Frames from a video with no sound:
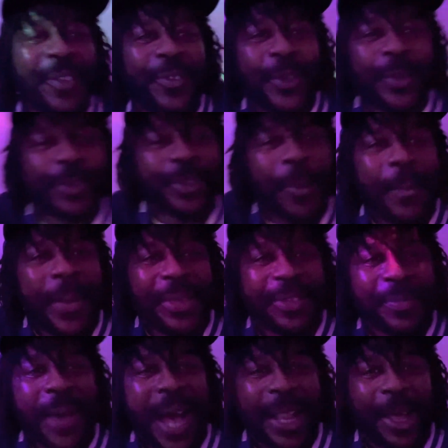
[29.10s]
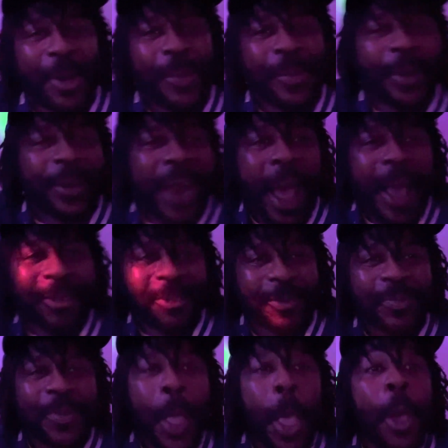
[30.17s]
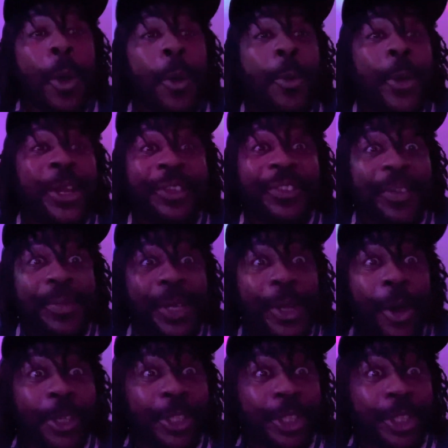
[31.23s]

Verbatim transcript: future, Miss Malcolm, all right? When you see me, don't